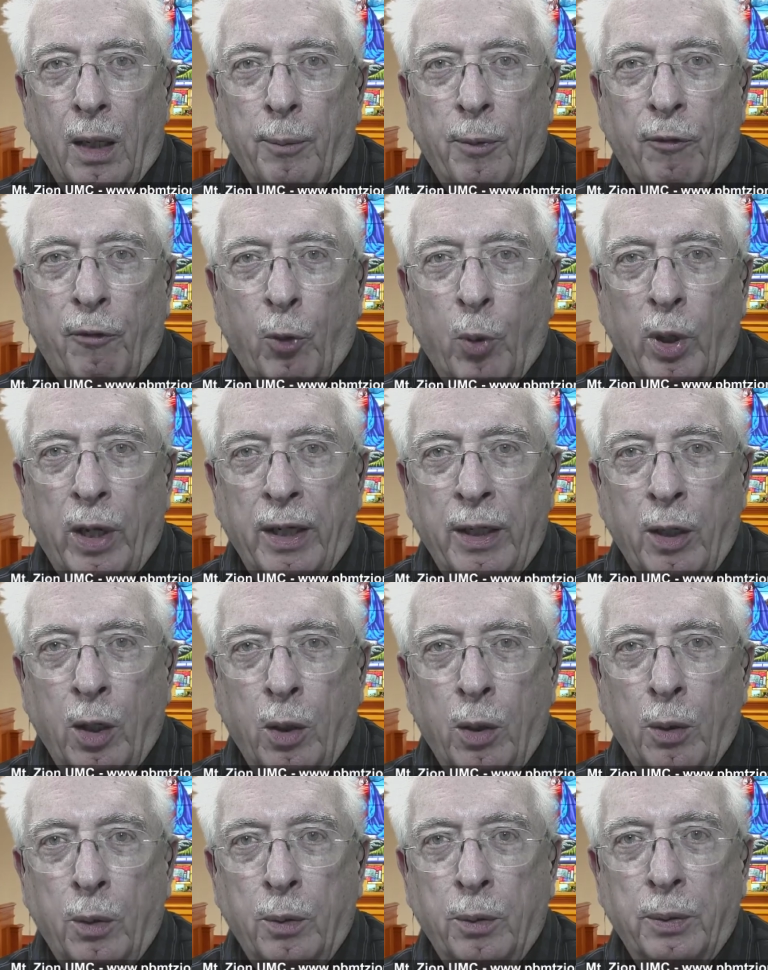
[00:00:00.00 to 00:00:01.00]
Before I
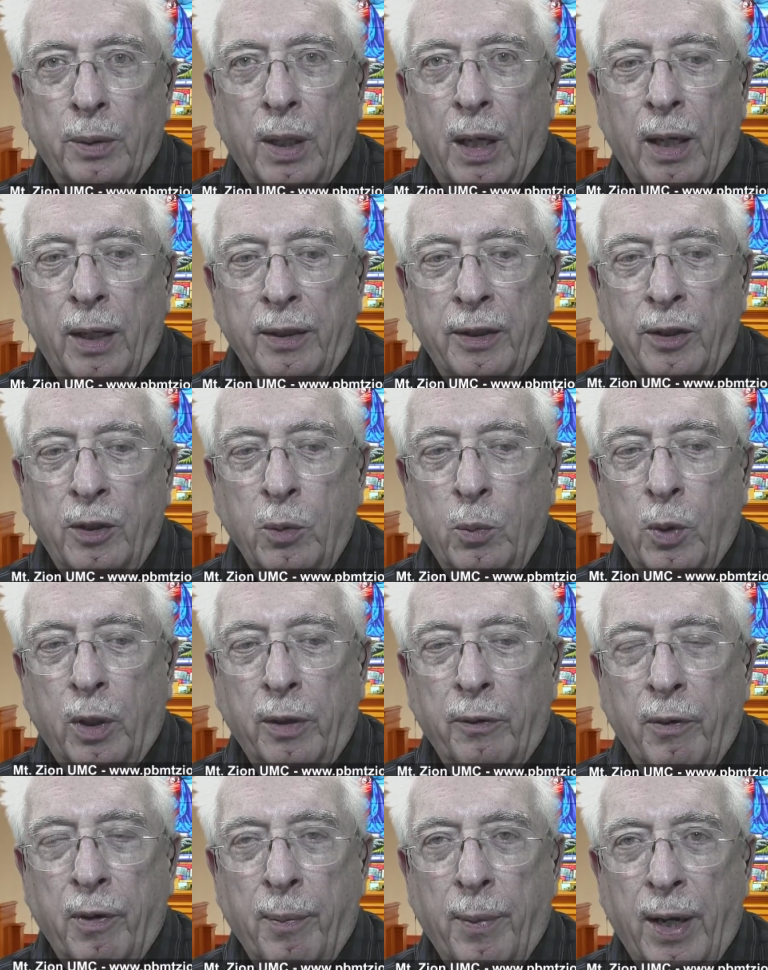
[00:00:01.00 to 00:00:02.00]
go, I do want
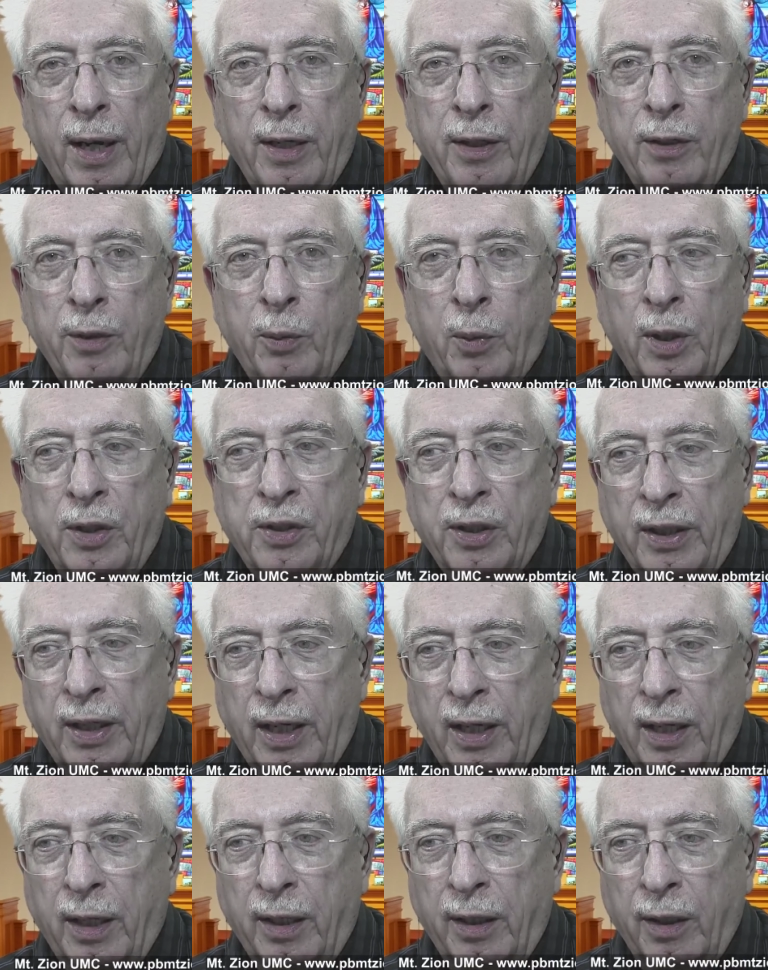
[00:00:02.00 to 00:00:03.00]
to remind you once
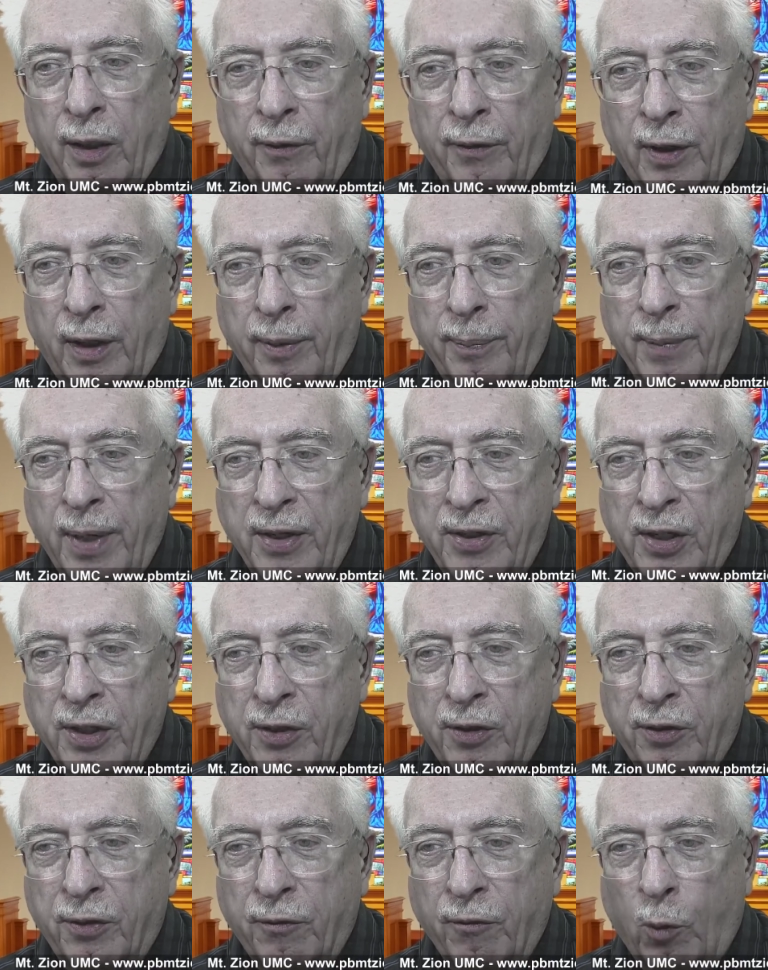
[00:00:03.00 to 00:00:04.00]
again of our
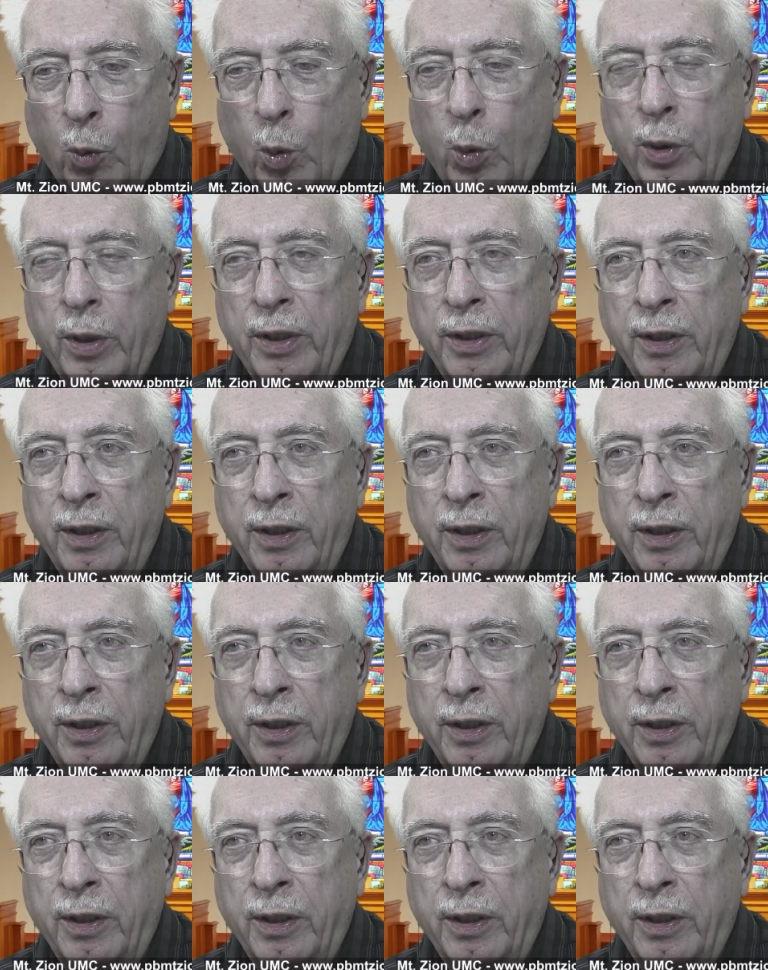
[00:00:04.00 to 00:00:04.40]
message for